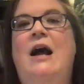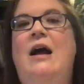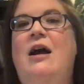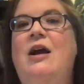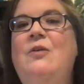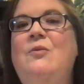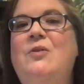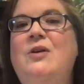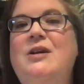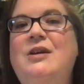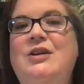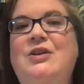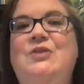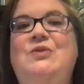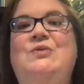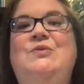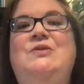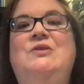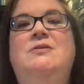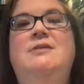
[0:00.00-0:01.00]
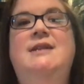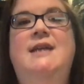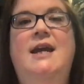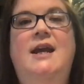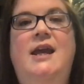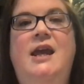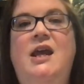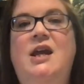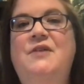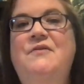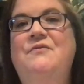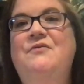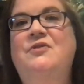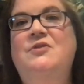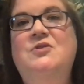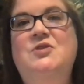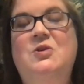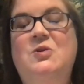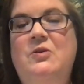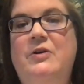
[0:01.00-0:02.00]
I want you to take
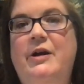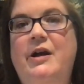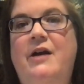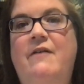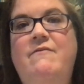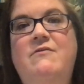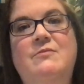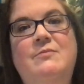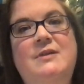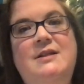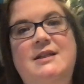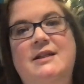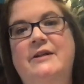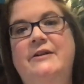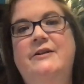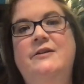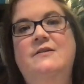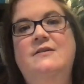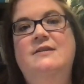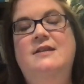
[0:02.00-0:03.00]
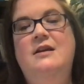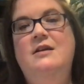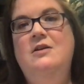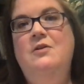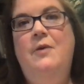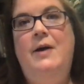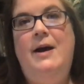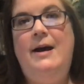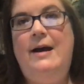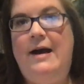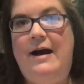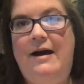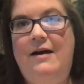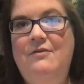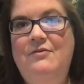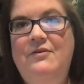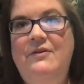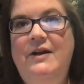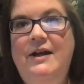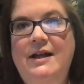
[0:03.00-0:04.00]
inventory of the materials that you
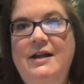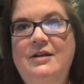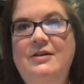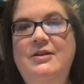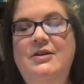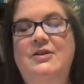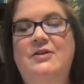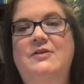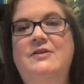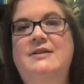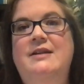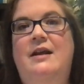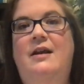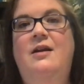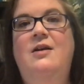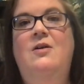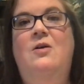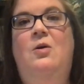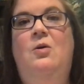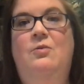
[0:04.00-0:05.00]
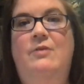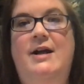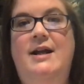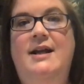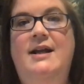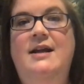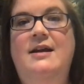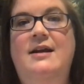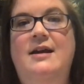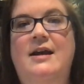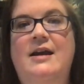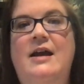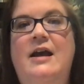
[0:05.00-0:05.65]
have in your setting already